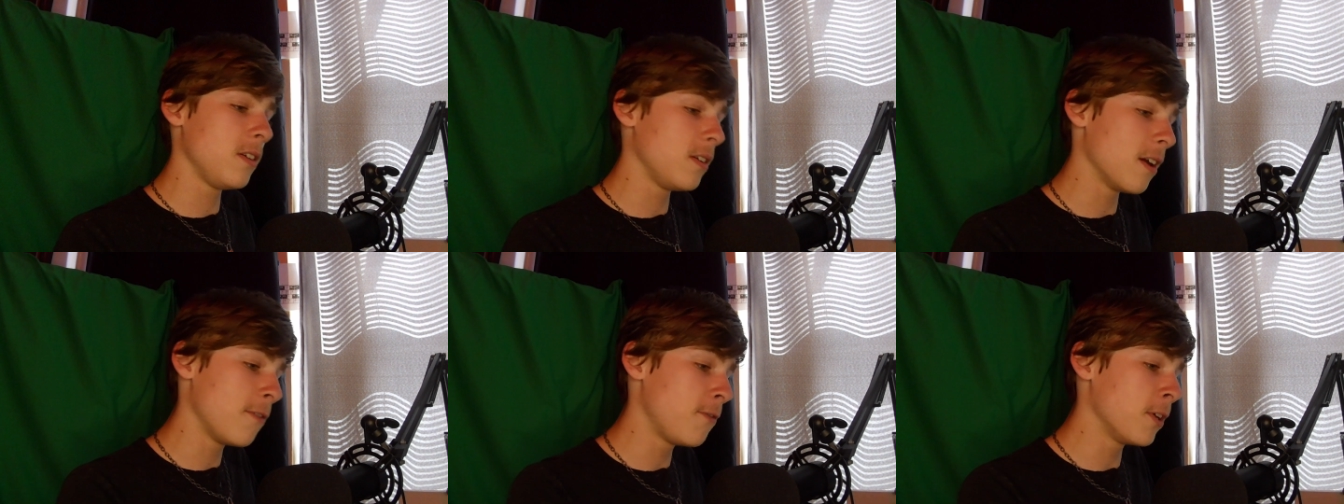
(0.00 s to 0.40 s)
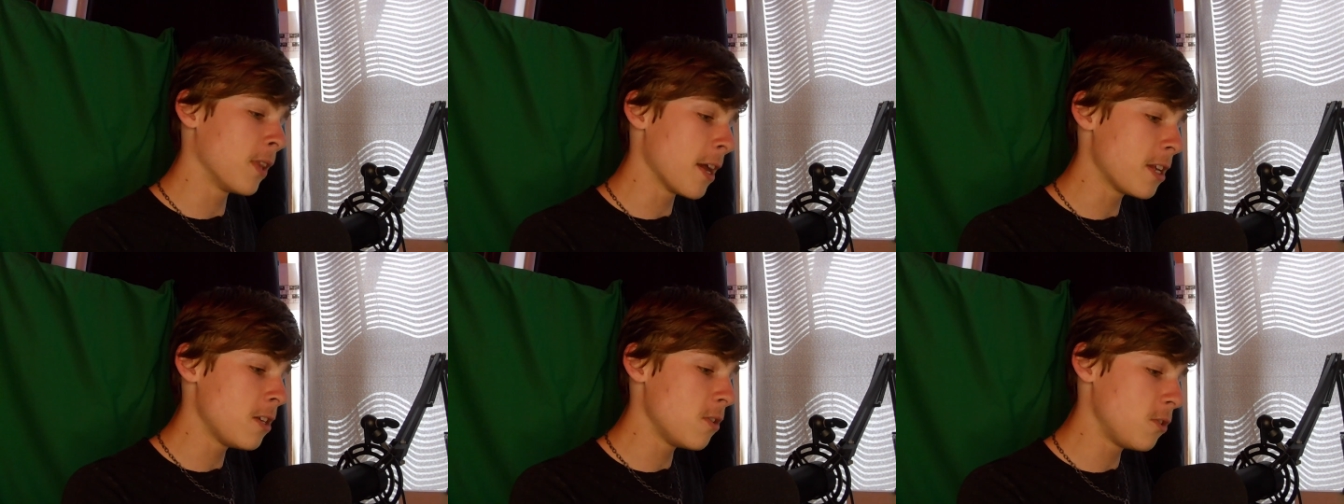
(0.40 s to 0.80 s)
I feel
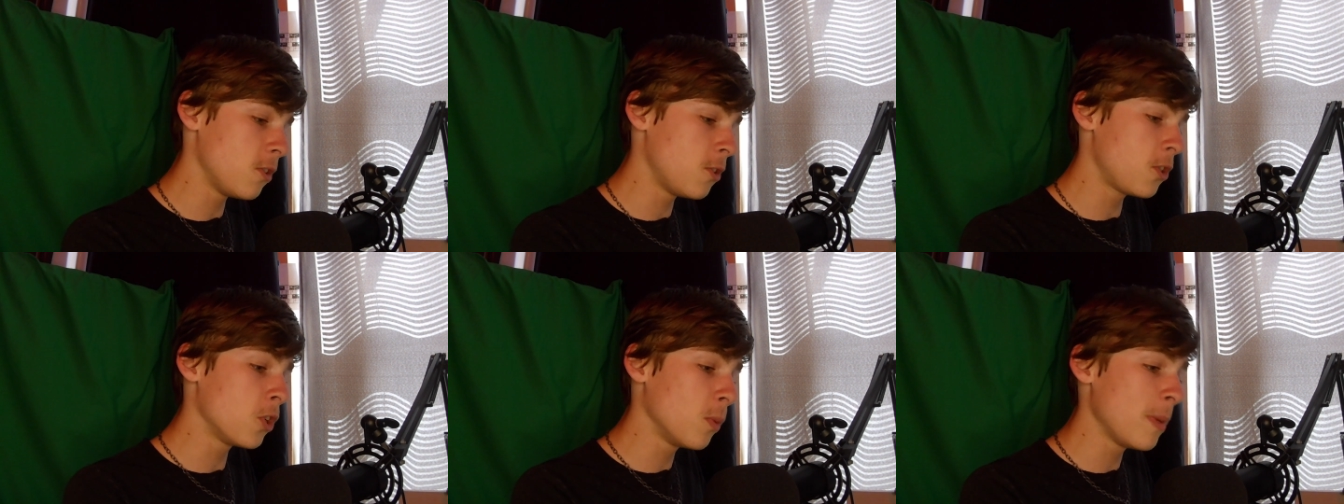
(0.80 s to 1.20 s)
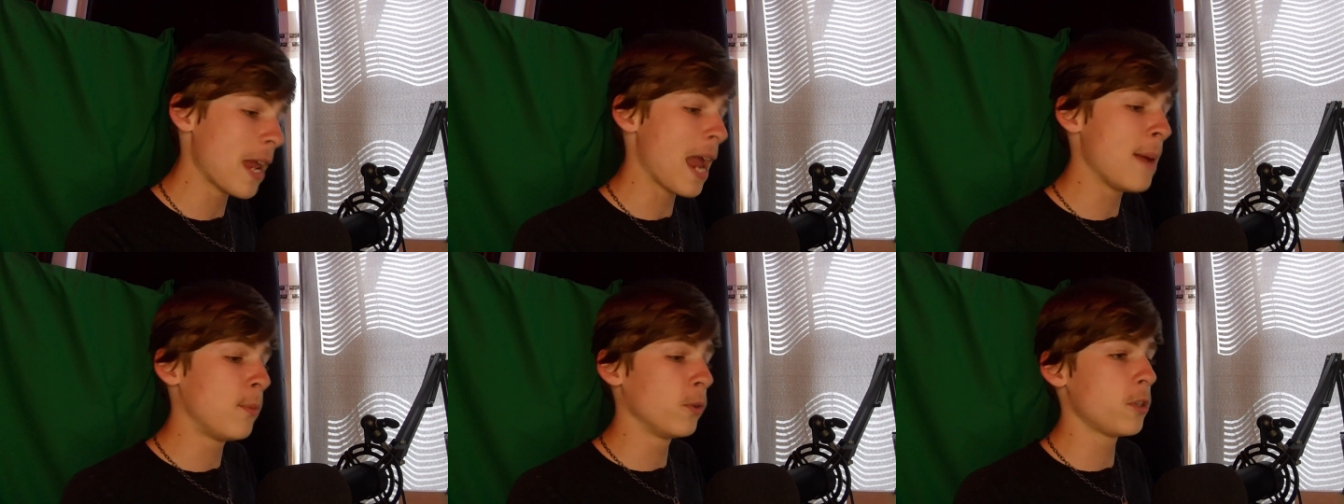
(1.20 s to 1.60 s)
like you should still be
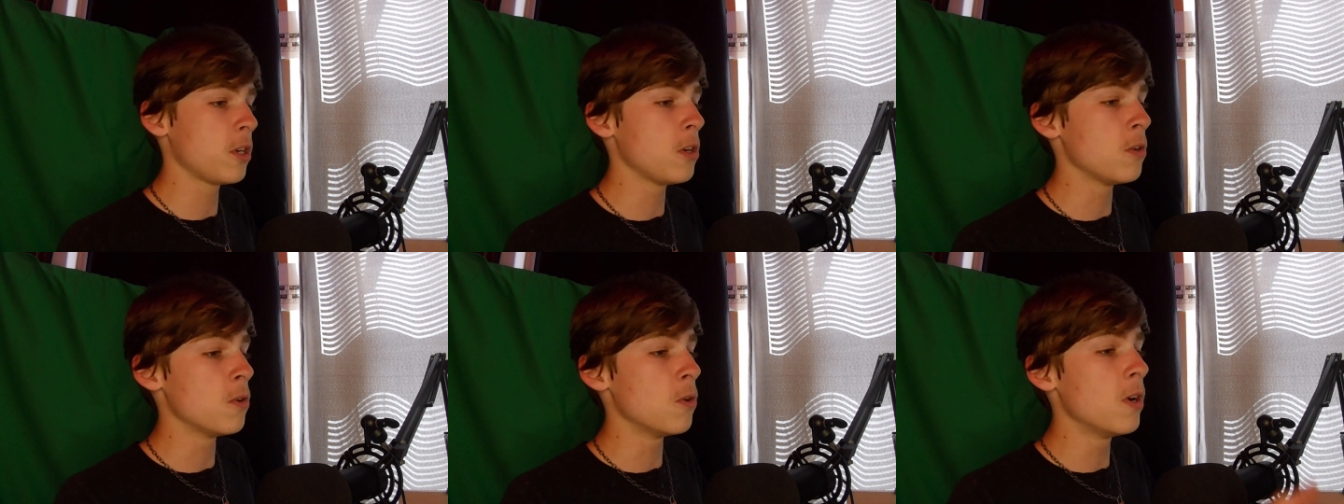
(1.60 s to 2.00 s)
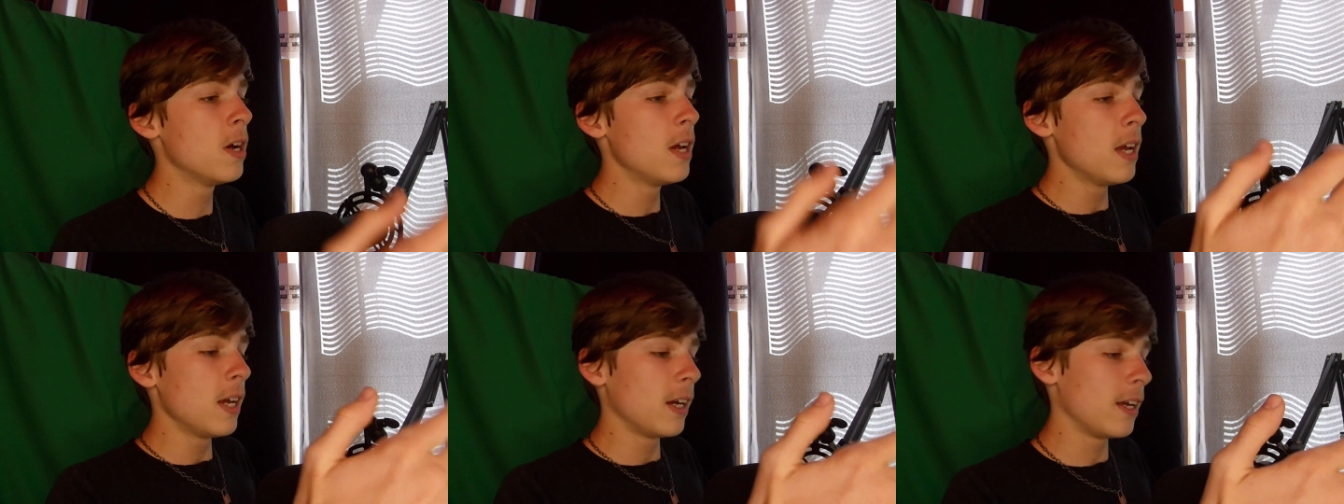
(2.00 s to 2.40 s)
able to
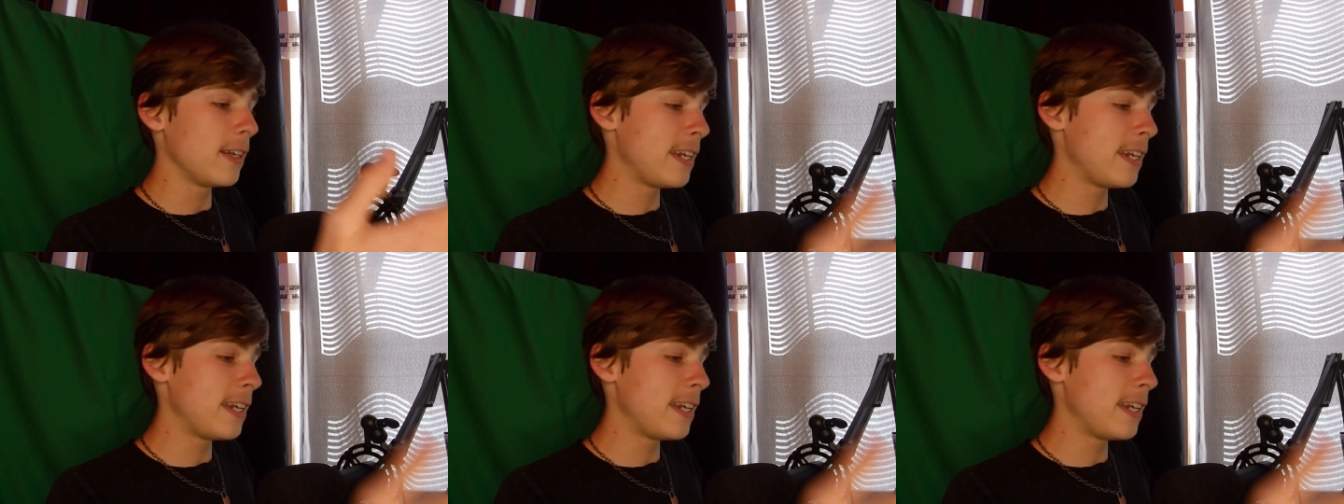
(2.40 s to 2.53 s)
uh,